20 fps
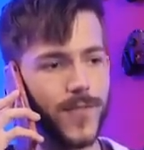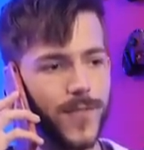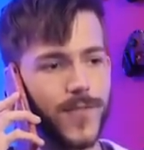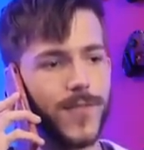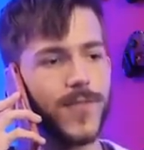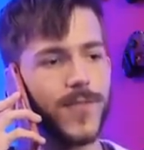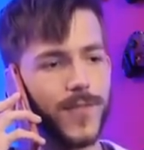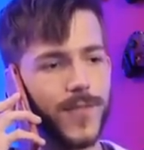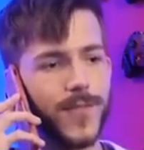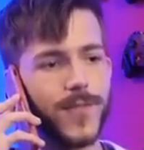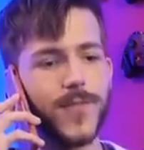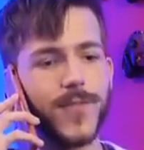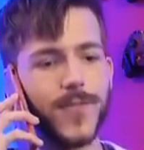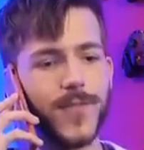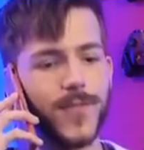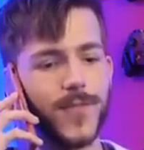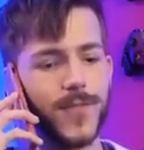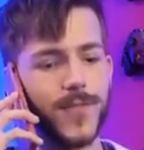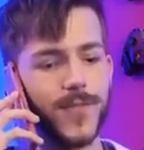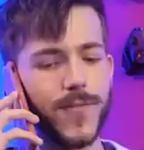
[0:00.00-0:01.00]

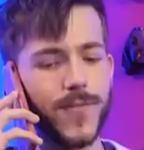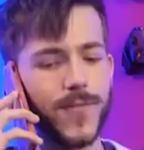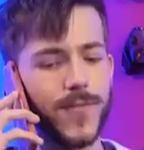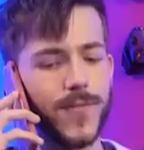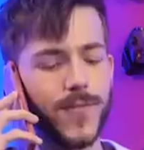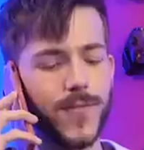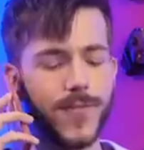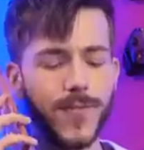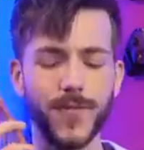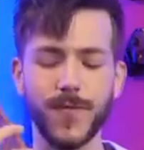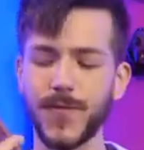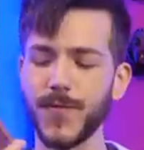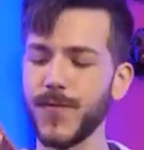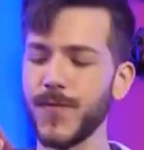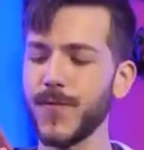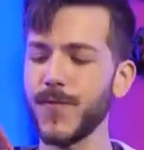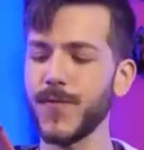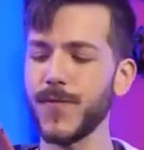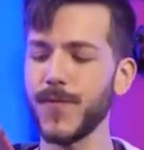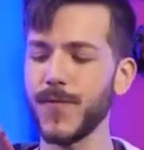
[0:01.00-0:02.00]

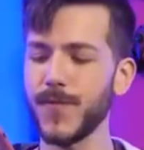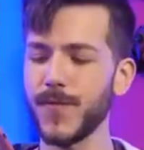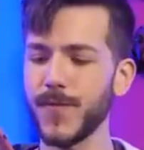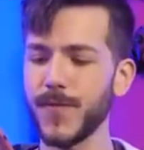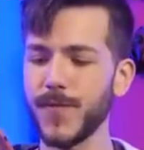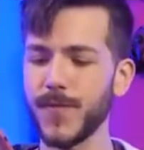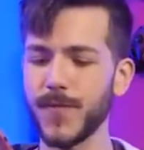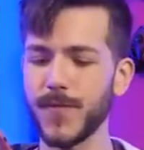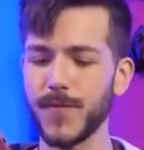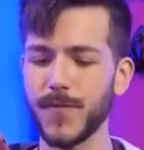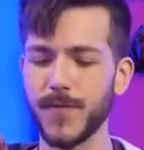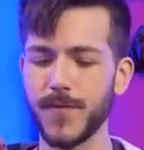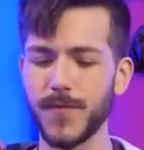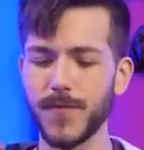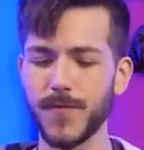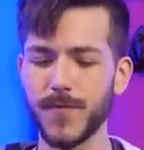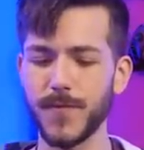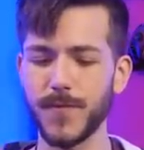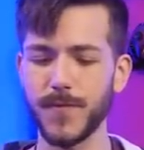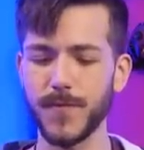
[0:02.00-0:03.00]

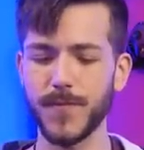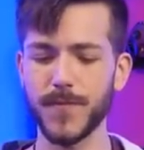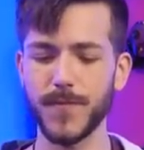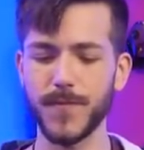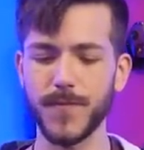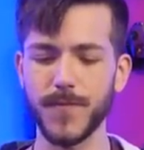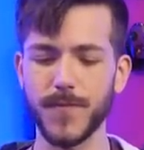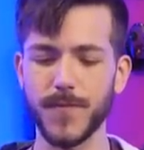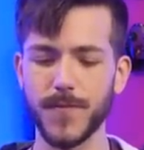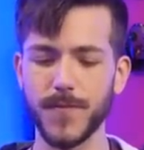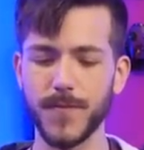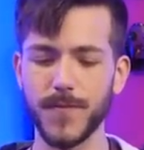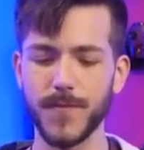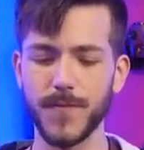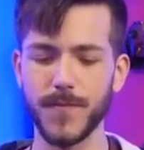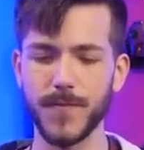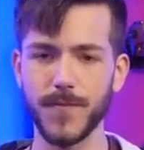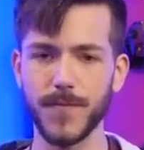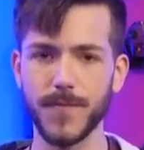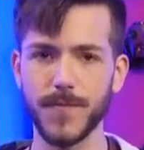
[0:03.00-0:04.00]

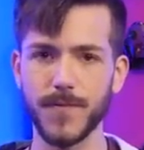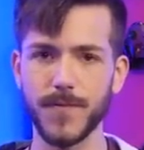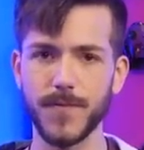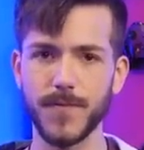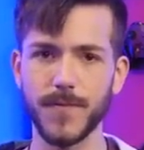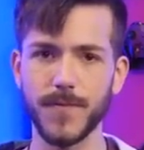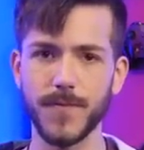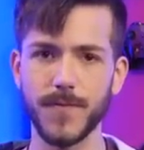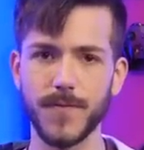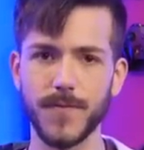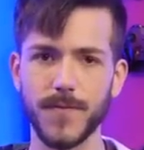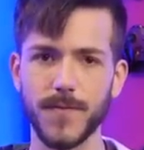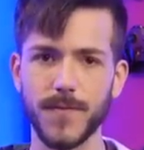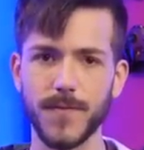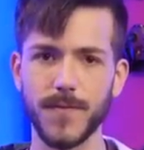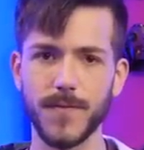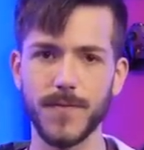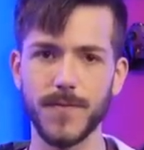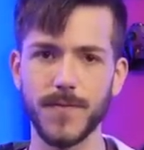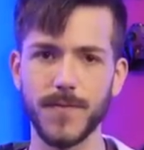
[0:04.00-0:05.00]

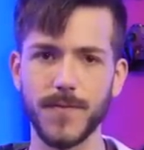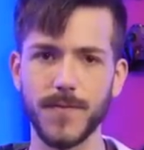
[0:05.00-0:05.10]
[no speech]